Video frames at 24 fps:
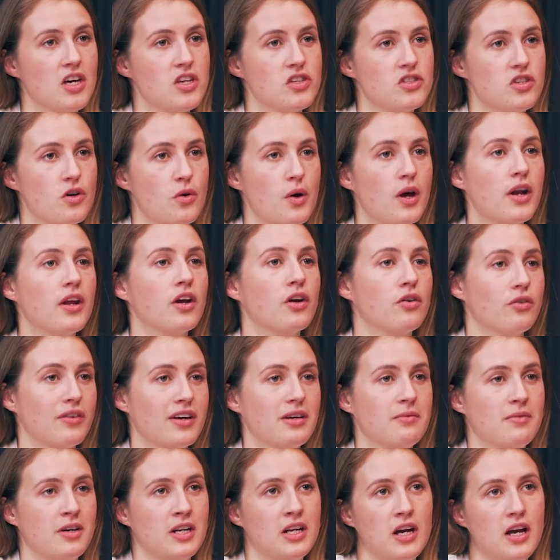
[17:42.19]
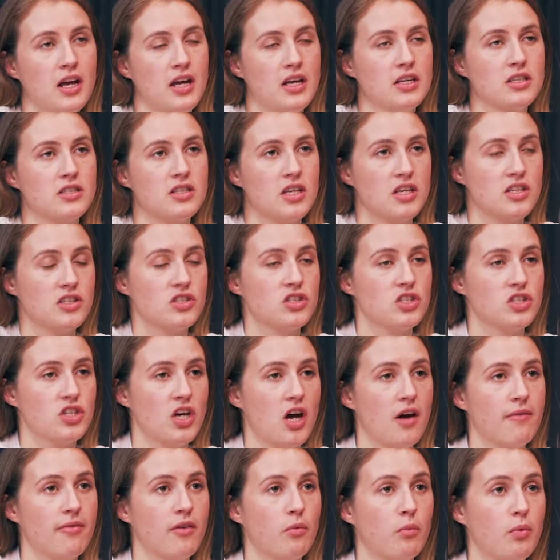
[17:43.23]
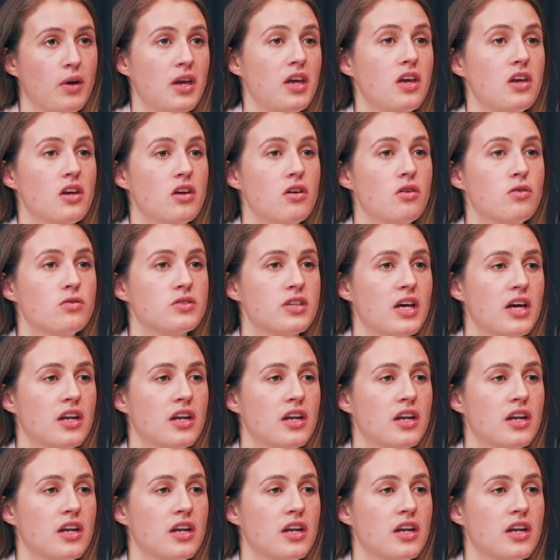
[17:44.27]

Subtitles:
So an agreement is the term that we use.